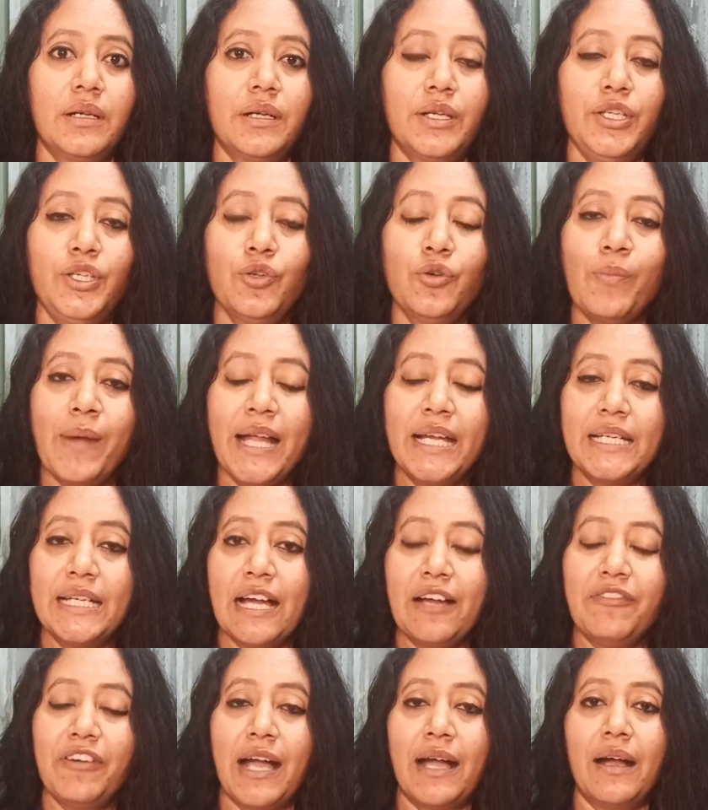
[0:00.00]
You might
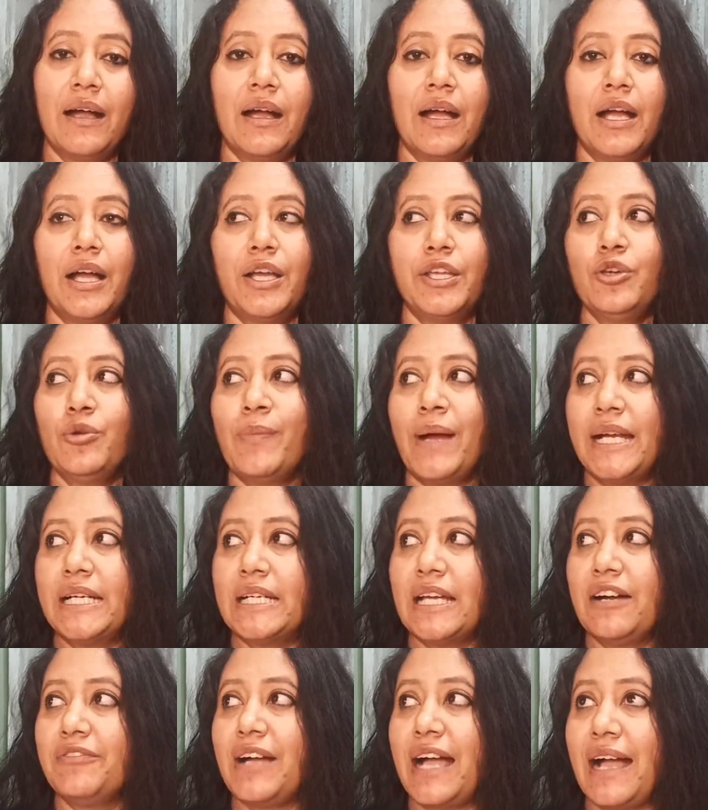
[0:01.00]

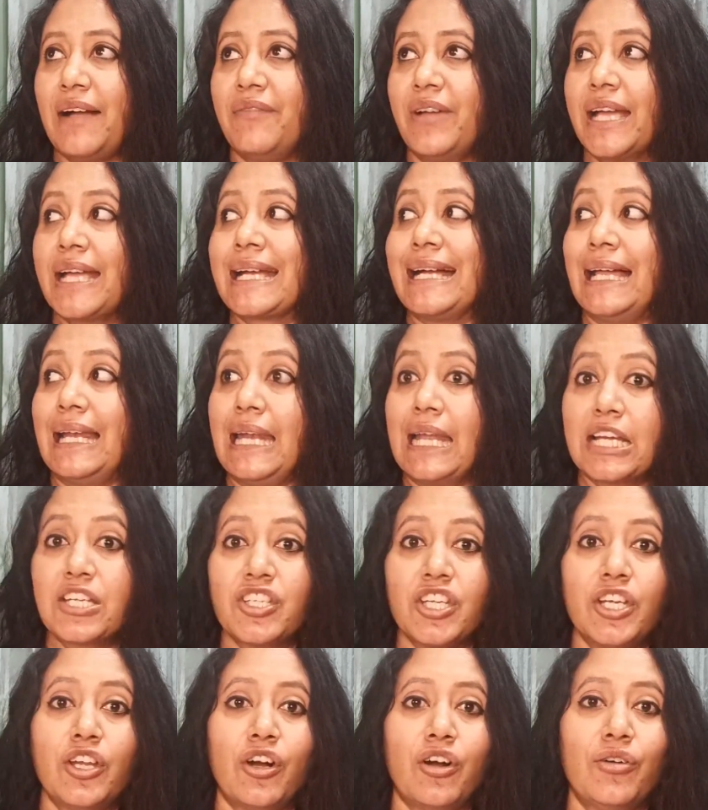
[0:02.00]
have a
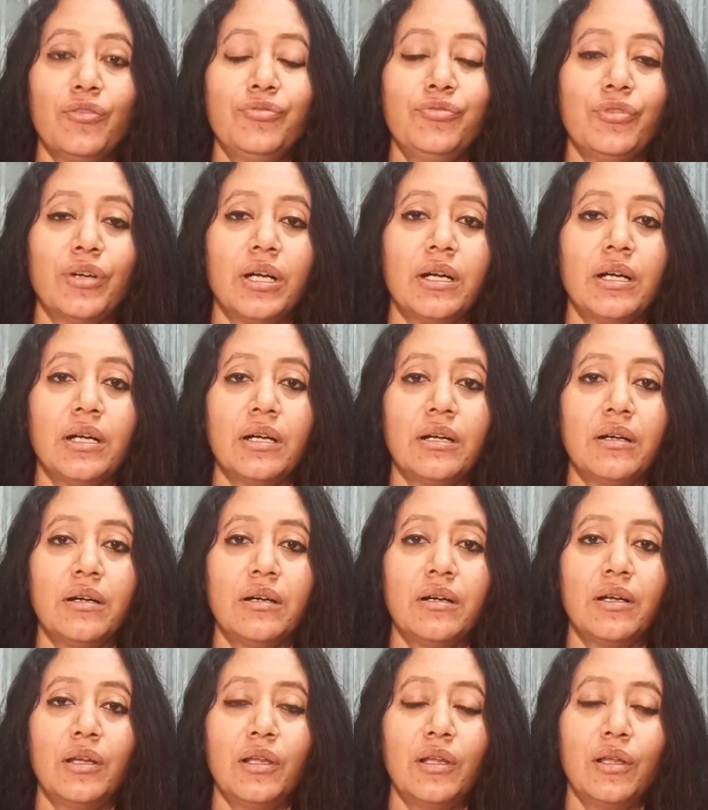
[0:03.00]
collection of
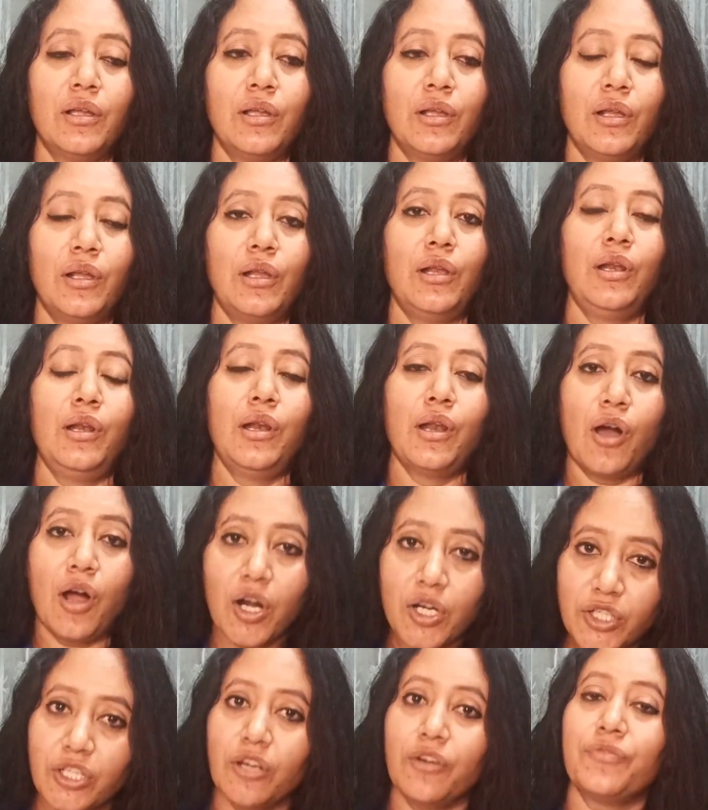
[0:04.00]

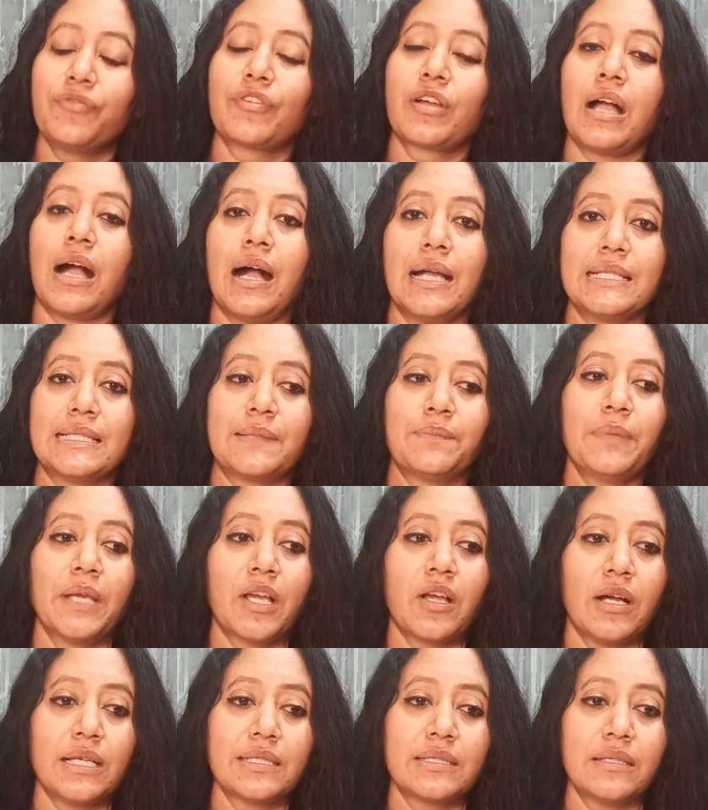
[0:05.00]
lot of cards,
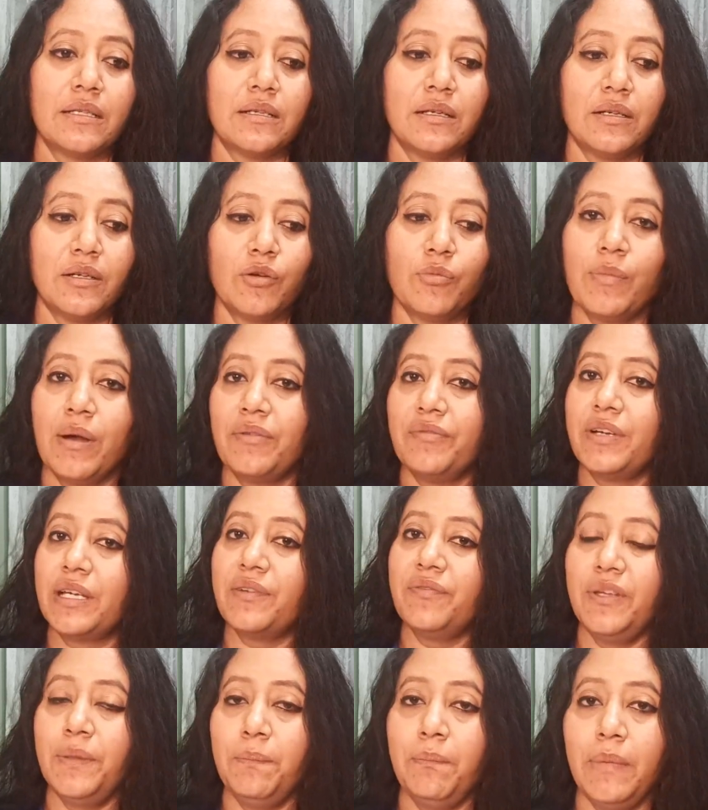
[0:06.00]
because
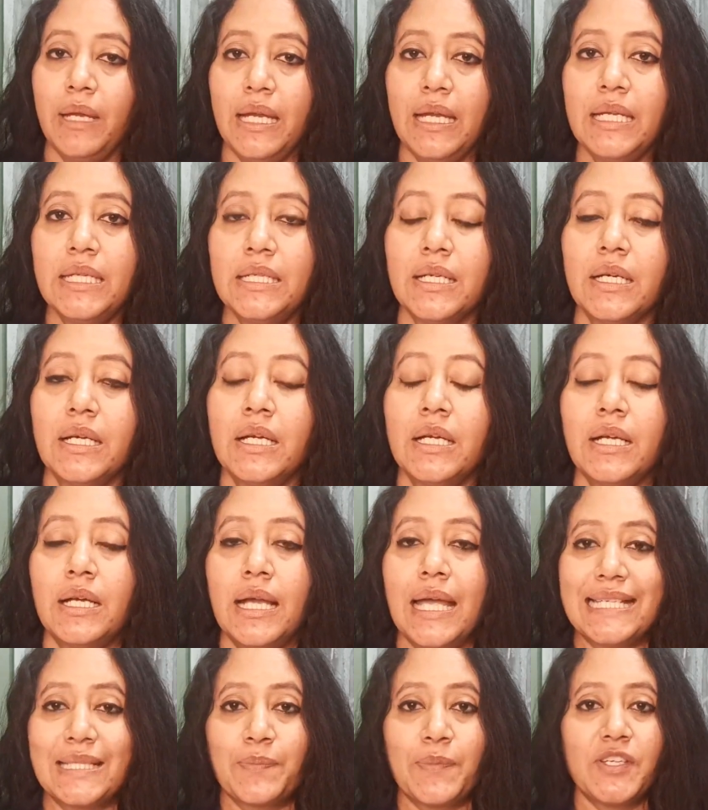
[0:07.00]
whomever we meet,
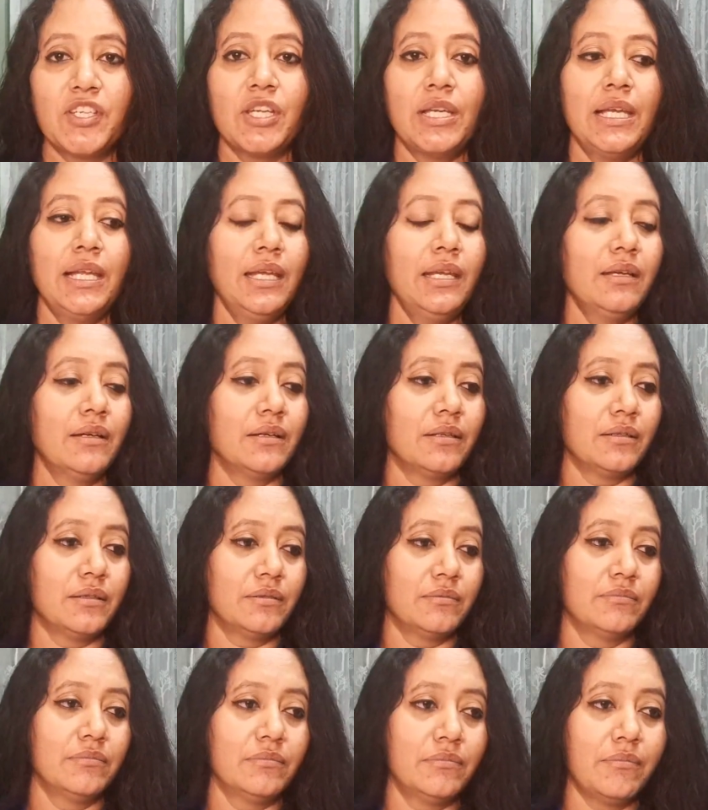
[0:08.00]
especially
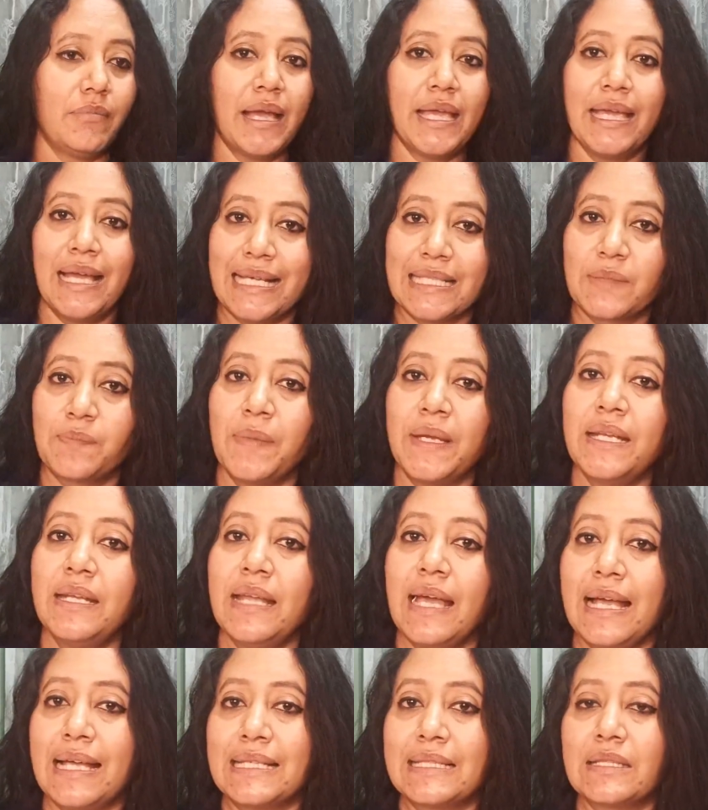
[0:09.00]
my
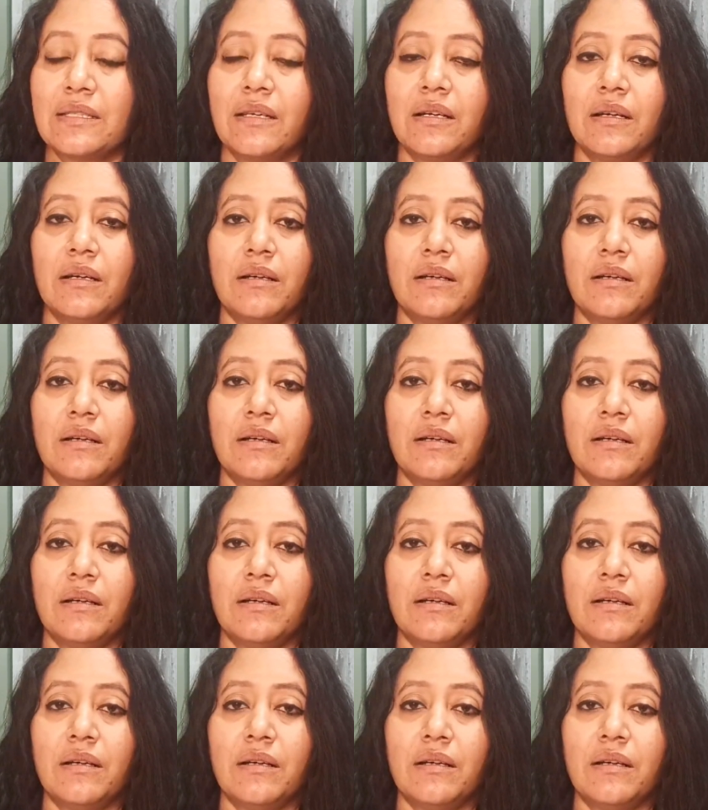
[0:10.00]
husband has